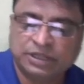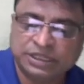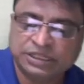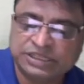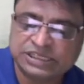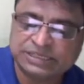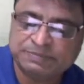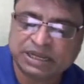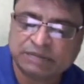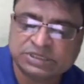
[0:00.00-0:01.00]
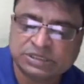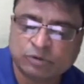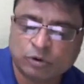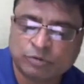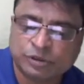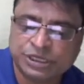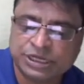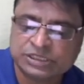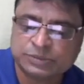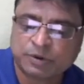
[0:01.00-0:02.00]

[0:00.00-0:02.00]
If this becomes homogeneous